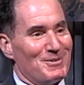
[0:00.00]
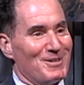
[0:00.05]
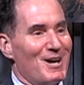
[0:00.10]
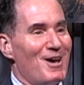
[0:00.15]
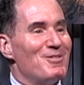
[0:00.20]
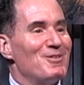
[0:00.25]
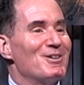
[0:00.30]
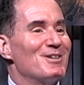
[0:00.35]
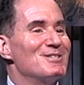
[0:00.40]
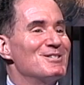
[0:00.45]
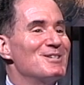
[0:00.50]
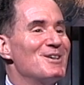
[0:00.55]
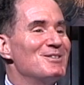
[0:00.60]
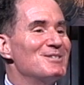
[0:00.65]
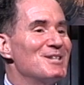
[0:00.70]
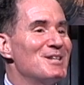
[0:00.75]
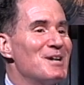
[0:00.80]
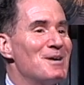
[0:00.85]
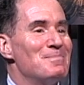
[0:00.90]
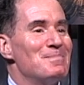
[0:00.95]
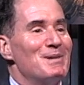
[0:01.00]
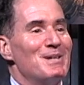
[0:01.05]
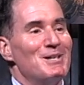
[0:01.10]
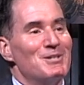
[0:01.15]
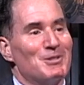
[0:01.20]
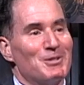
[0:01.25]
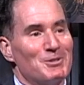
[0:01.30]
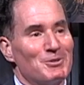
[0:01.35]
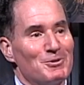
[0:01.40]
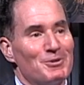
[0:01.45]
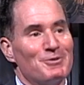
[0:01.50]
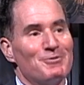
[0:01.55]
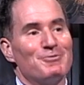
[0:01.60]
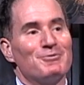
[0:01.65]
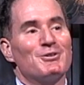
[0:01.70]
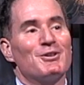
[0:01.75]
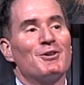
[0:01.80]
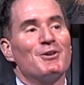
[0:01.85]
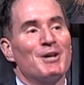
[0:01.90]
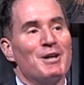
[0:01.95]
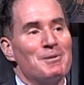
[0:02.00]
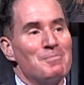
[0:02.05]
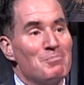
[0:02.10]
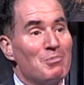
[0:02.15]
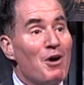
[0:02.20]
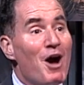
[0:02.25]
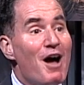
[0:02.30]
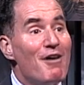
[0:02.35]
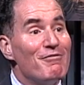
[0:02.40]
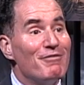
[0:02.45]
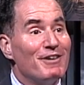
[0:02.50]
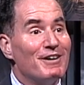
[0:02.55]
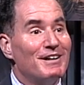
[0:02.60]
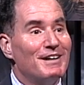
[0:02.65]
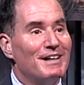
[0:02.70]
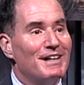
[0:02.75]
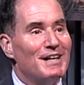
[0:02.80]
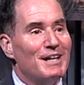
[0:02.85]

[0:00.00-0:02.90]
other consulting companies are sort of turning profit,